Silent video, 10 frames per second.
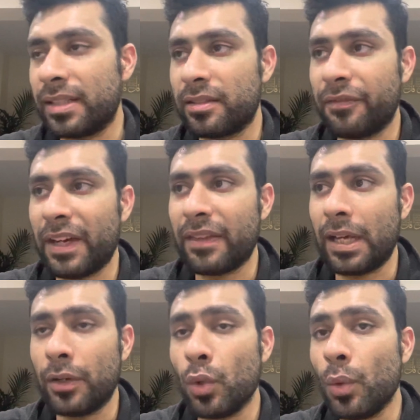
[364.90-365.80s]
is the fact
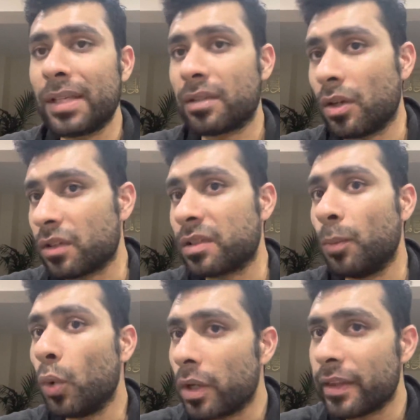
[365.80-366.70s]
that Inoue is a lot
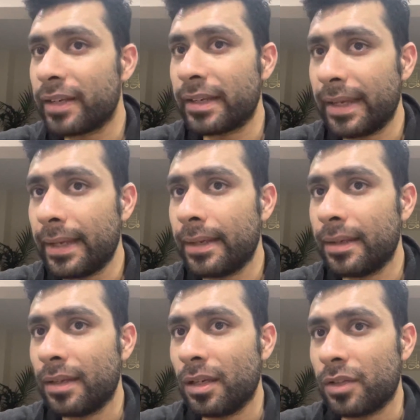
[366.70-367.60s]
smaller than Donaire.
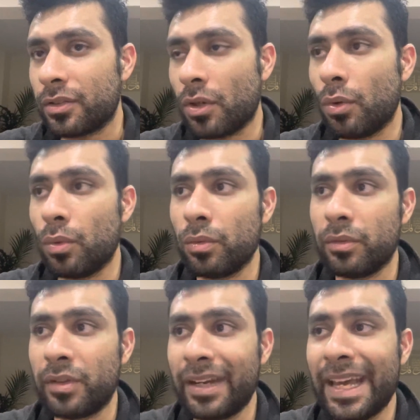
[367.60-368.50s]

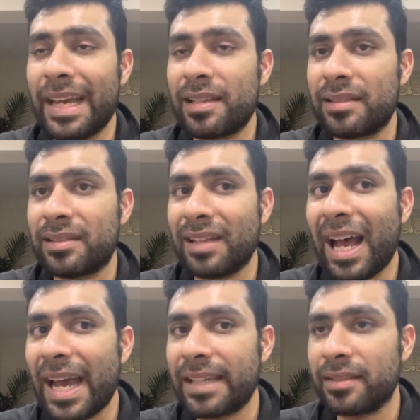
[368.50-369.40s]
So Donaire's
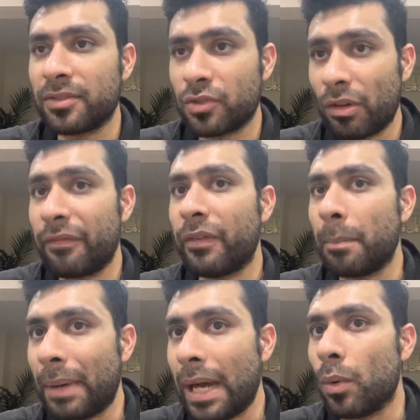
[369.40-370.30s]
size and strength
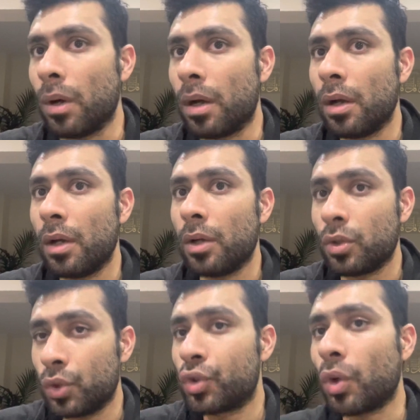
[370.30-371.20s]
and power
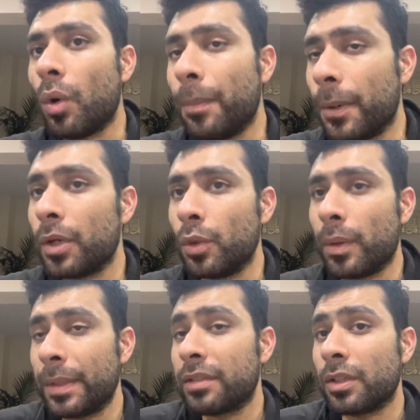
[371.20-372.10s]
could show up on
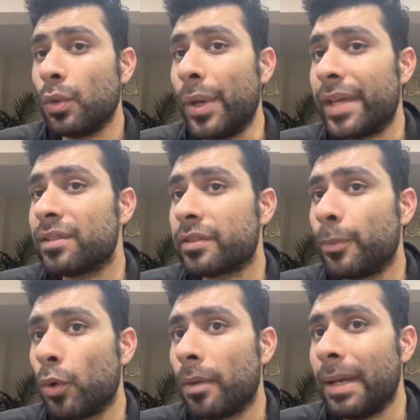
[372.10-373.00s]
Inoue because Inoue is a
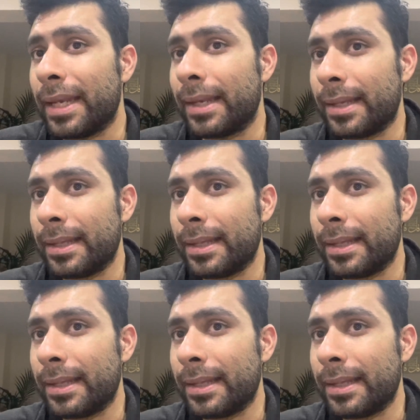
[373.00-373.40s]
smaller man.